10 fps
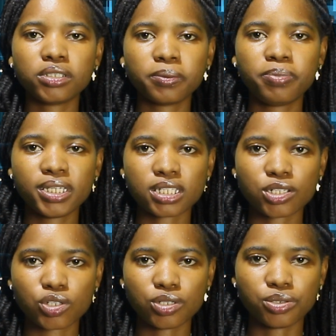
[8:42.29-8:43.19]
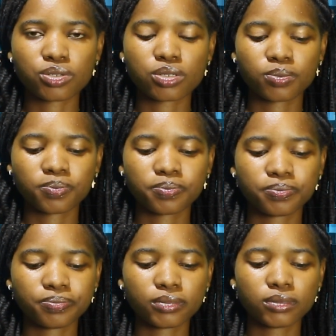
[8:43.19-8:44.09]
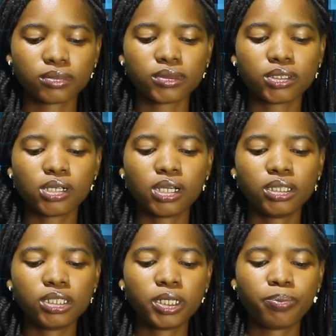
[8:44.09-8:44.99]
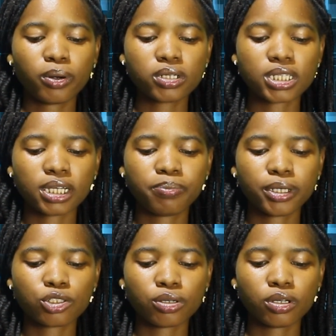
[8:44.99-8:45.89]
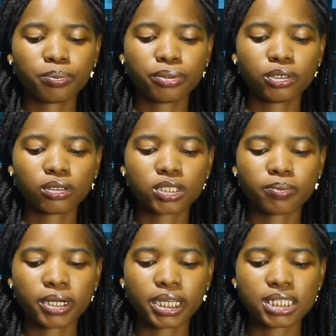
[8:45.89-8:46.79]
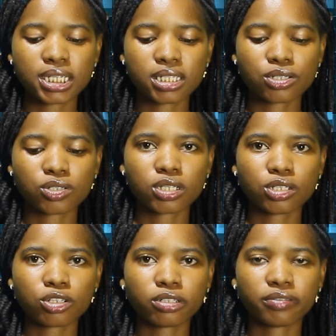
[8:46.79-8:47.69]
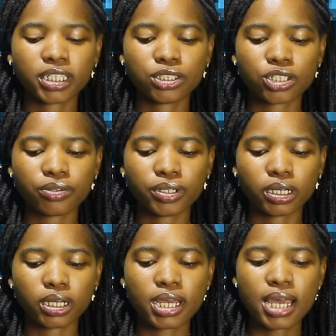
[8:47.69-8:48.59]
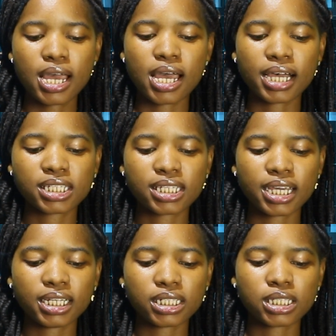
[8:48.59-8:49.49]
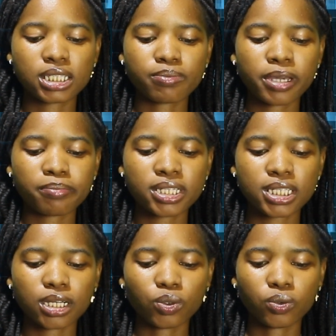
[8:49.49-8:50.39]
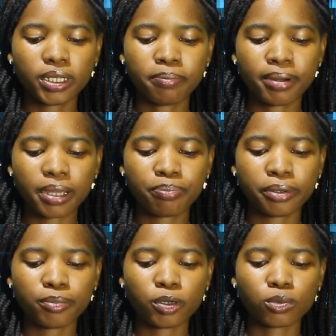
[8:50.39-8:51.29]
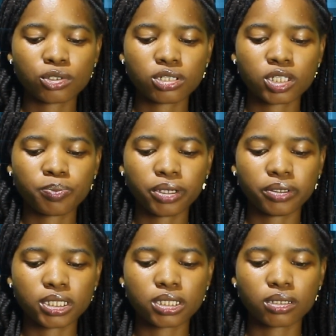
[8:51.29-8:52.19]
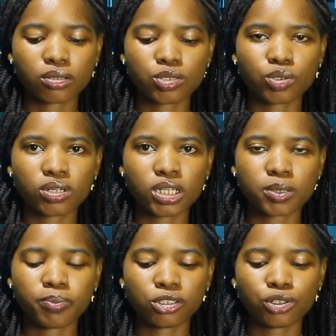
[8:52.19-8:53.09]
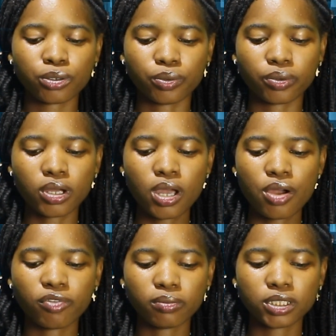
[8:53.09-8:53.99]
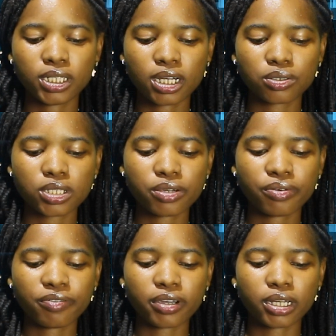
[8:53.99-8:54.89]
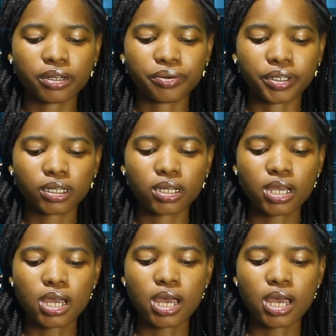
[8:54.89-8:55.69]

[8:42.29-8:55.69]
on the business news. The Depot and Petroleum Products Marketers Association of Nigeria has said that its members can only buy premium motor spirits, also known as petrol, from the Dangote refinery,